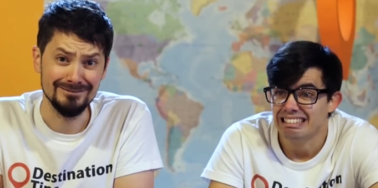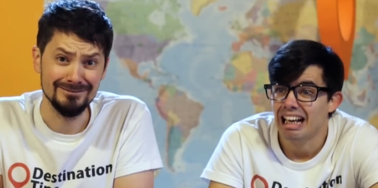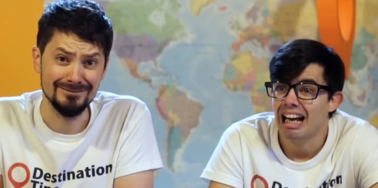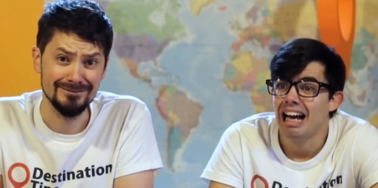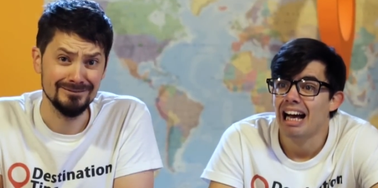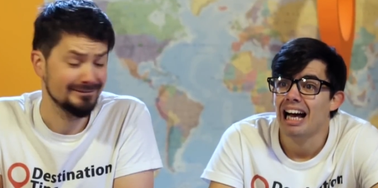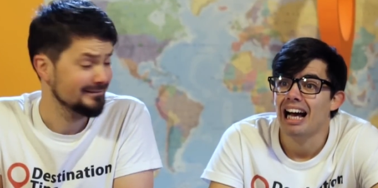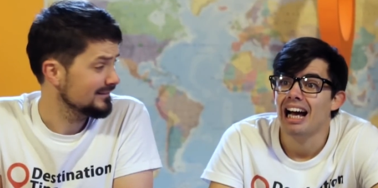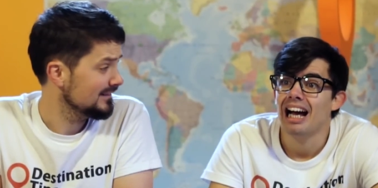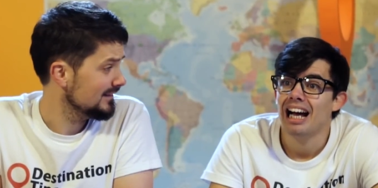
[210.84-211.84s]

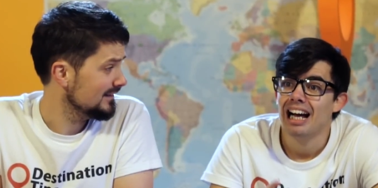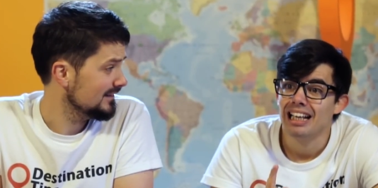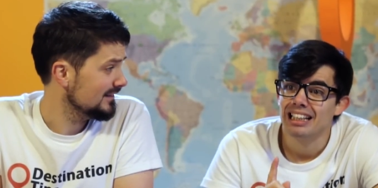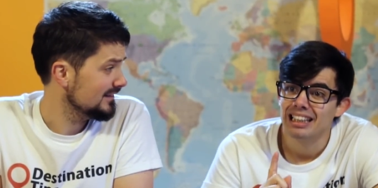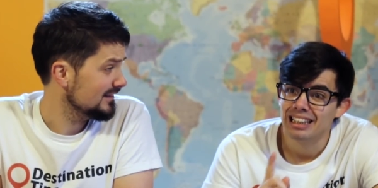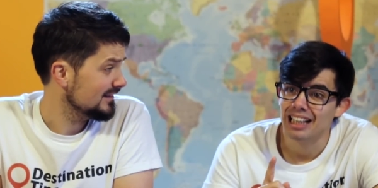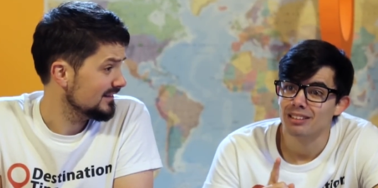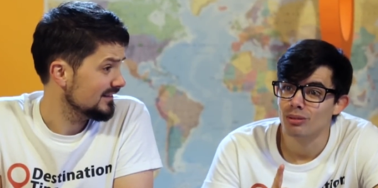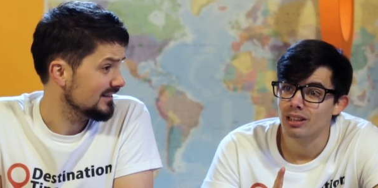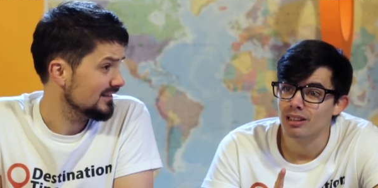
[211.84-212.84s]
Speaker 1: Ah,
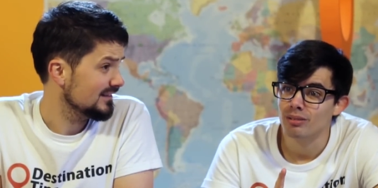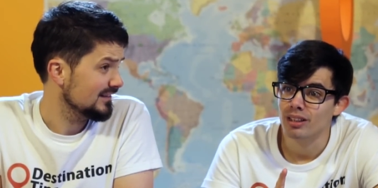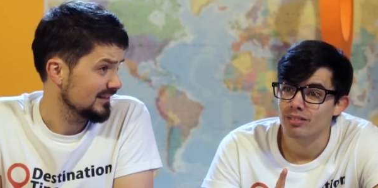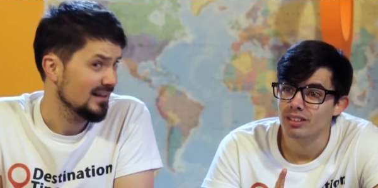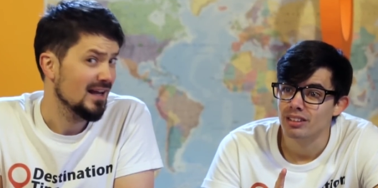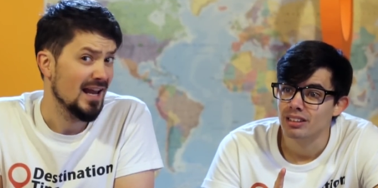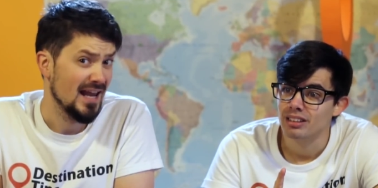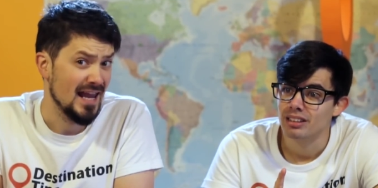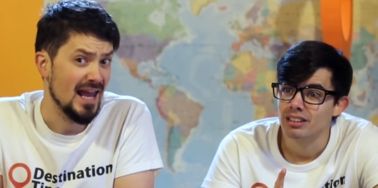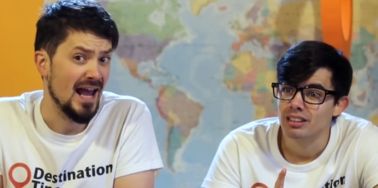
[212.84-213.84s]
that's why they're waving.
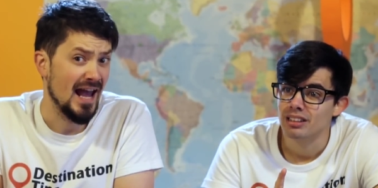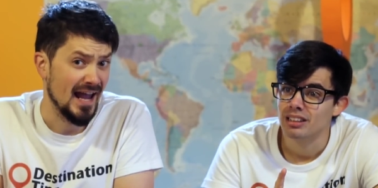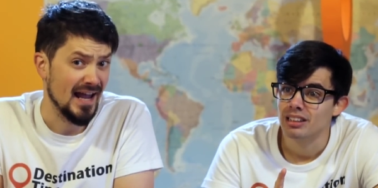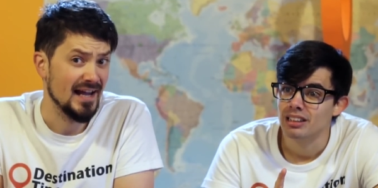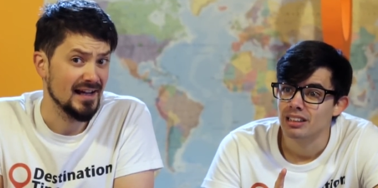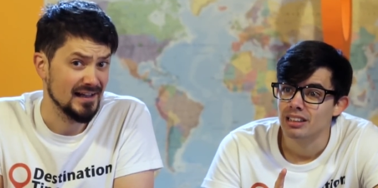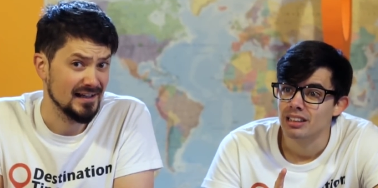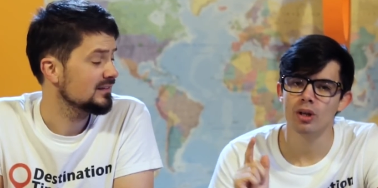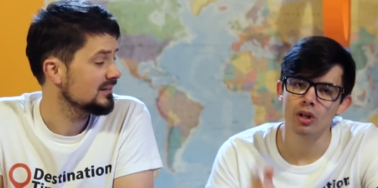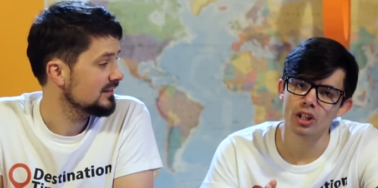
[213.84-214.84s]
Yeah.
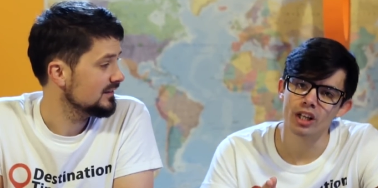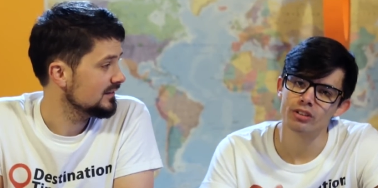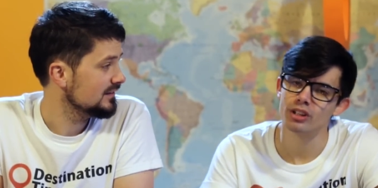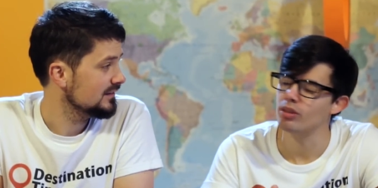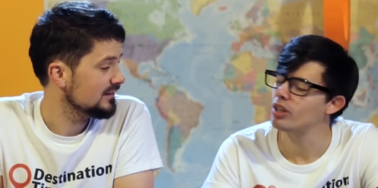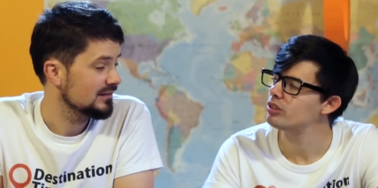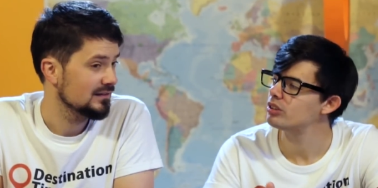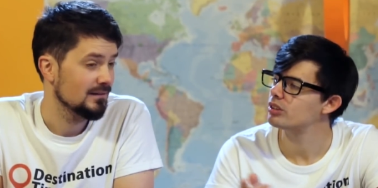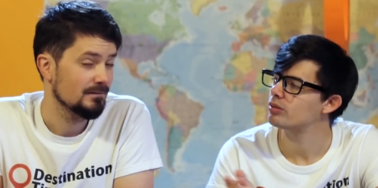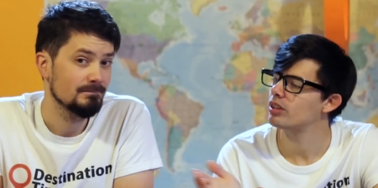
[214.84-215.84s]
But on country
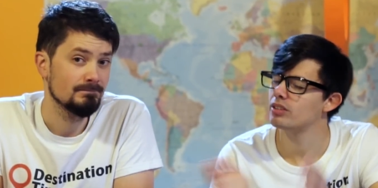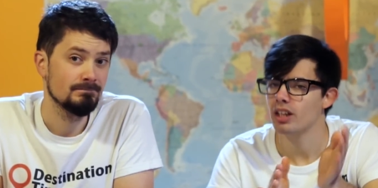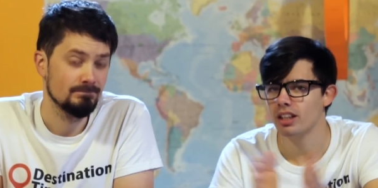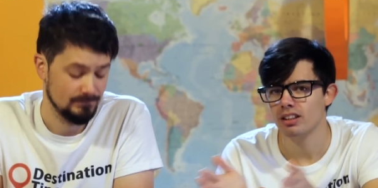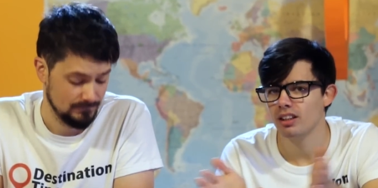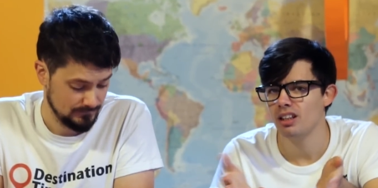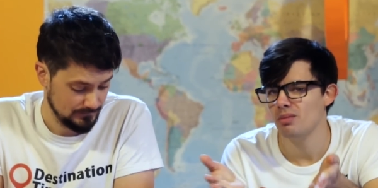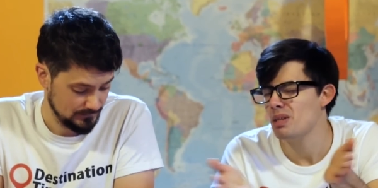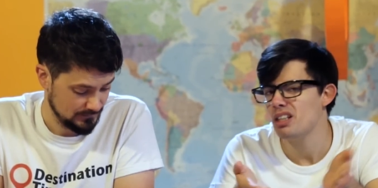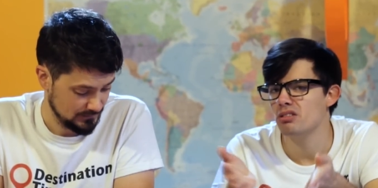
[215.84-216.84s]
roads, when I was like
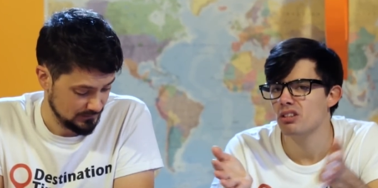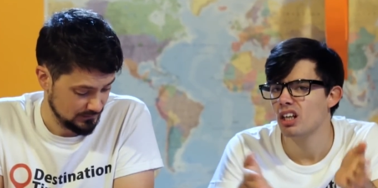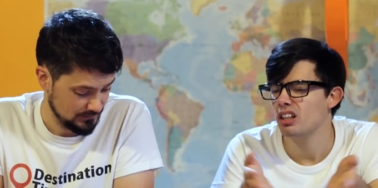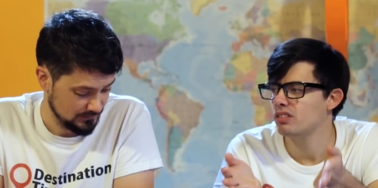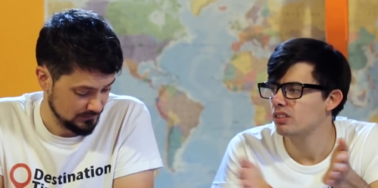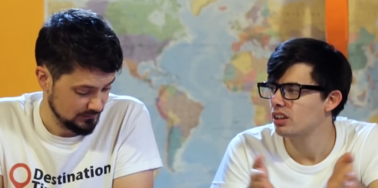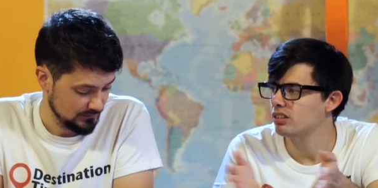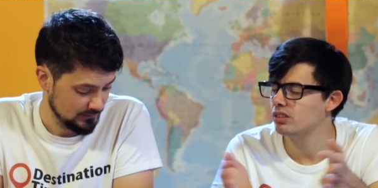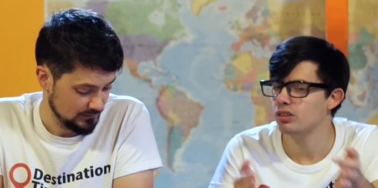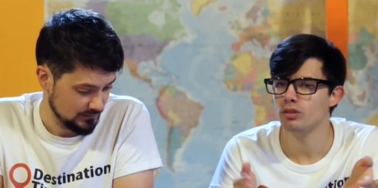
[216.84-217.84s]
in the middle, kind of, you
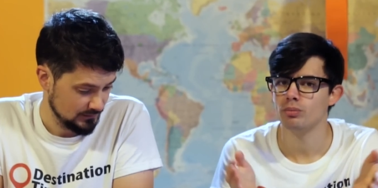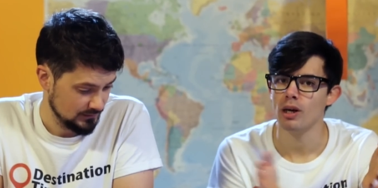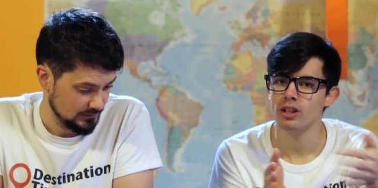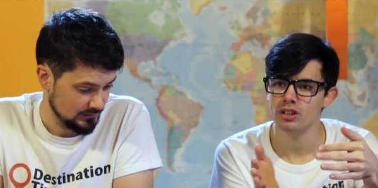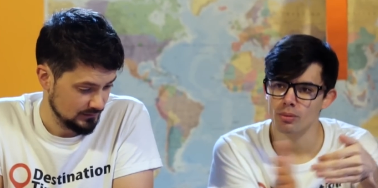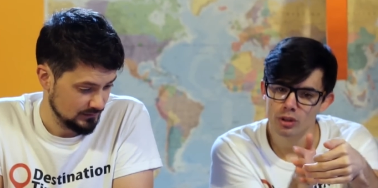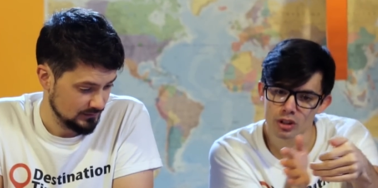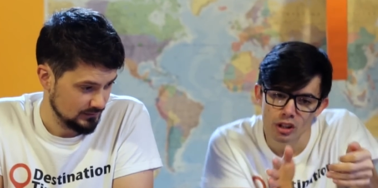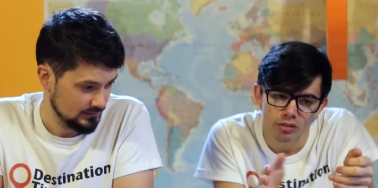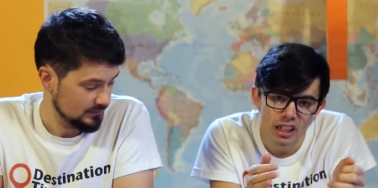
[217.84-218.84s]
know, and you pass someone
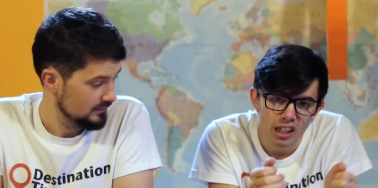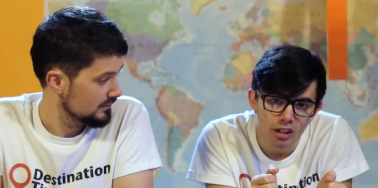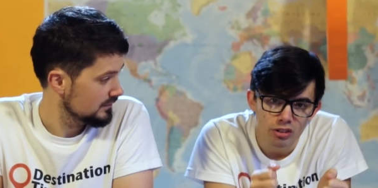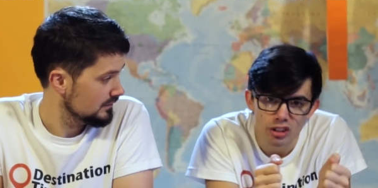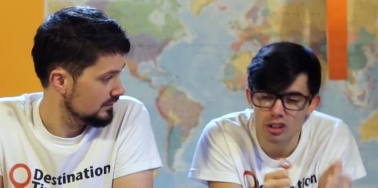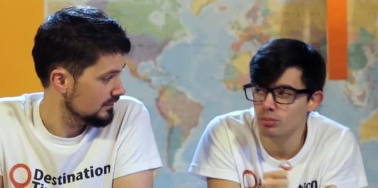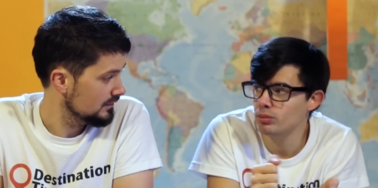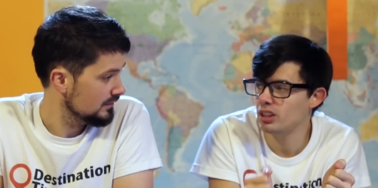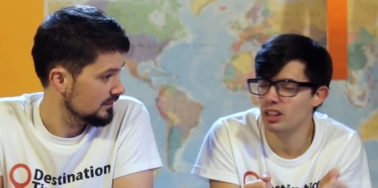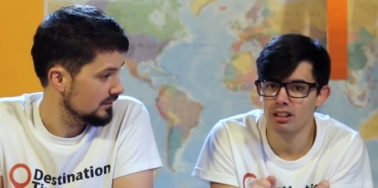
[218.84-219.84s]
and you get really close to
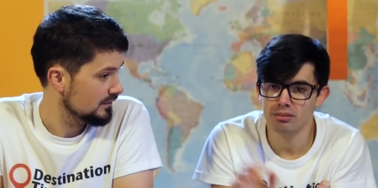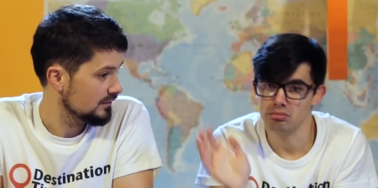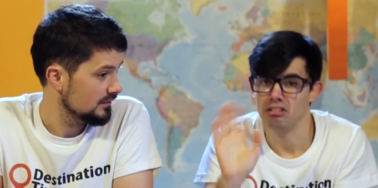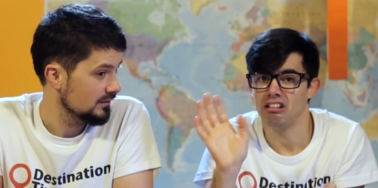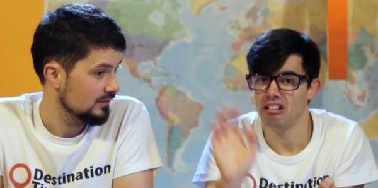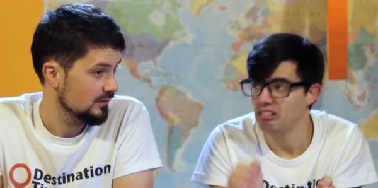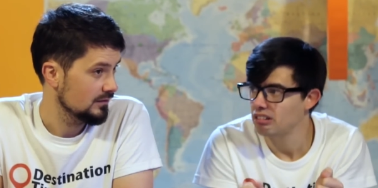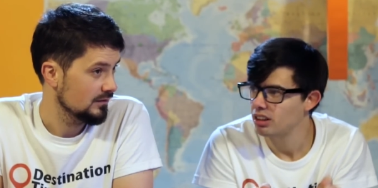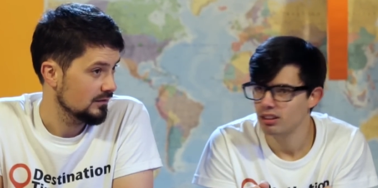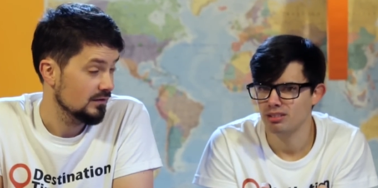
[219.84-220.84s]
them and they're like, oh,
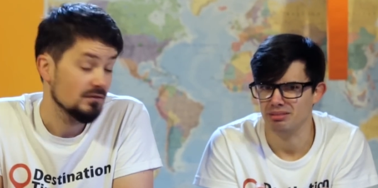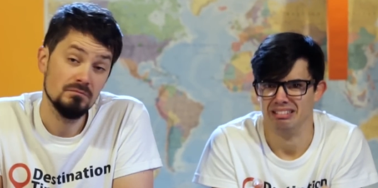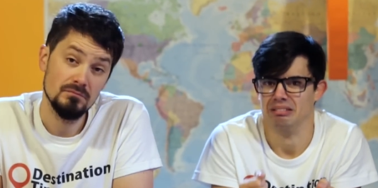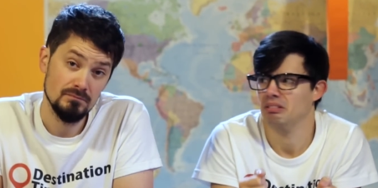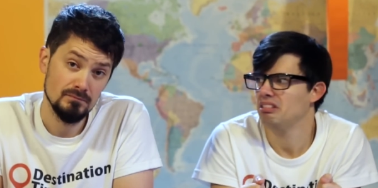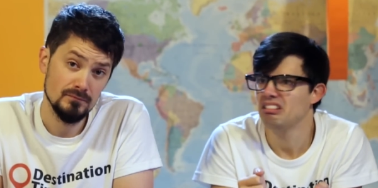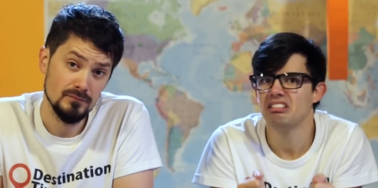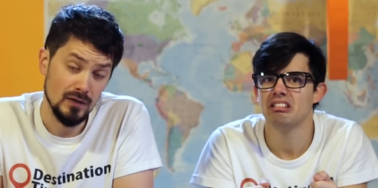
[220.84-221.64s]
what?